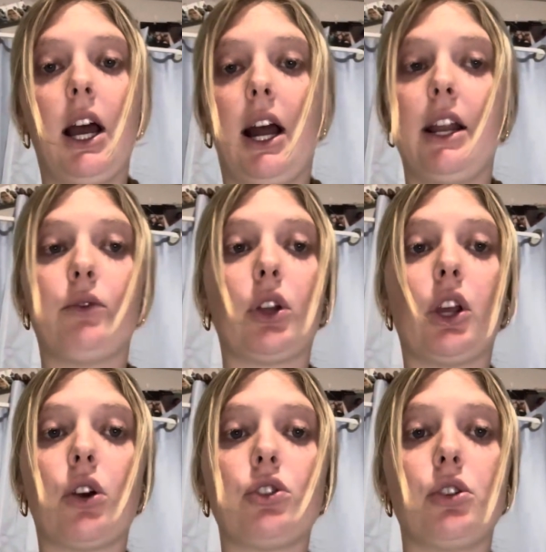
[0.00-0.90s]
I didn't really
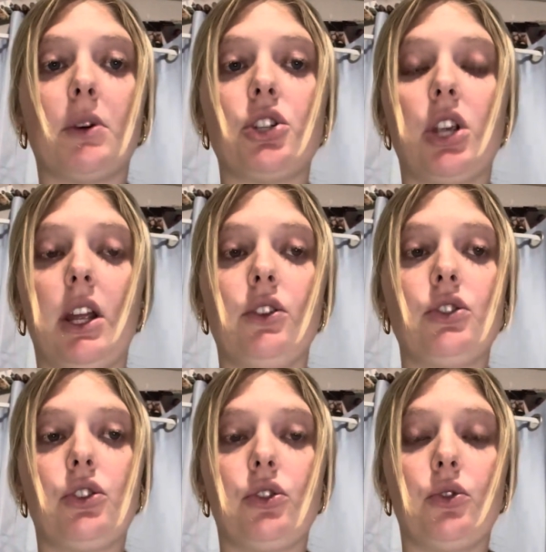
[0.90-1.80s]
go too much
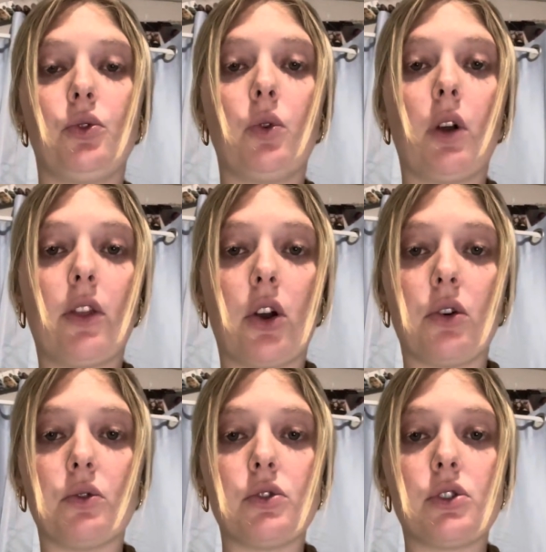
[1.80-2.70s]
into
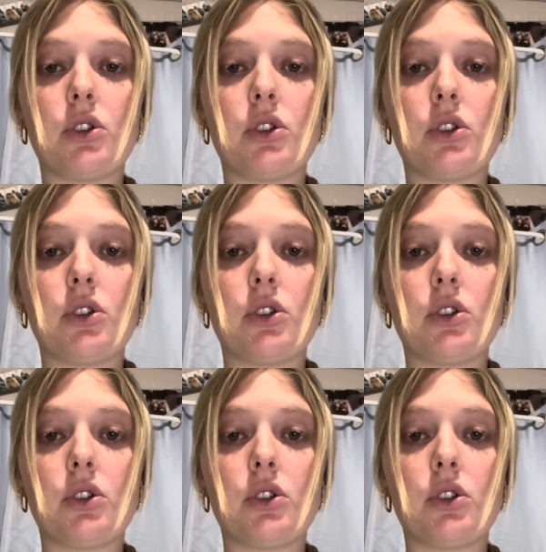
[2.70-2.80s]
those